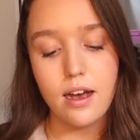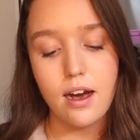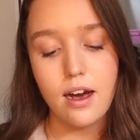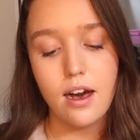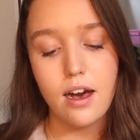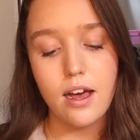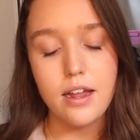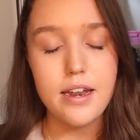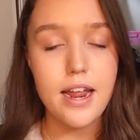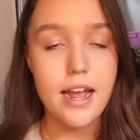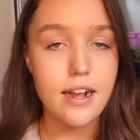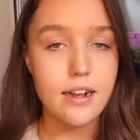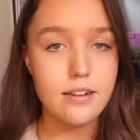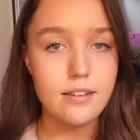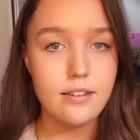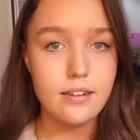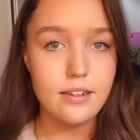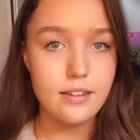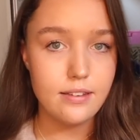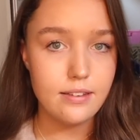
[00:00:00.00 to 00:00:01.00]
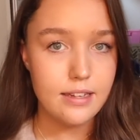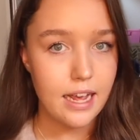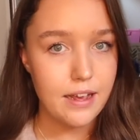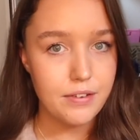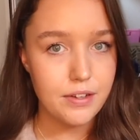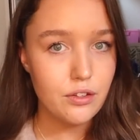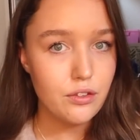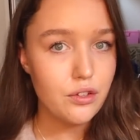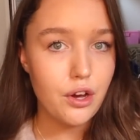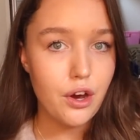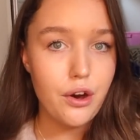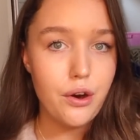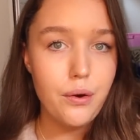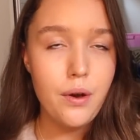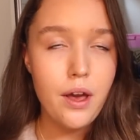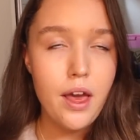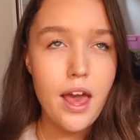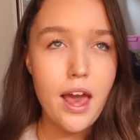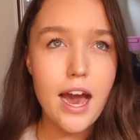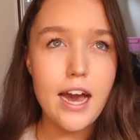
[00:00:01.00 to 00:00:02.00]
our next savings
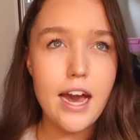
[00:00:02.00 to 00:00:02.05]
goal.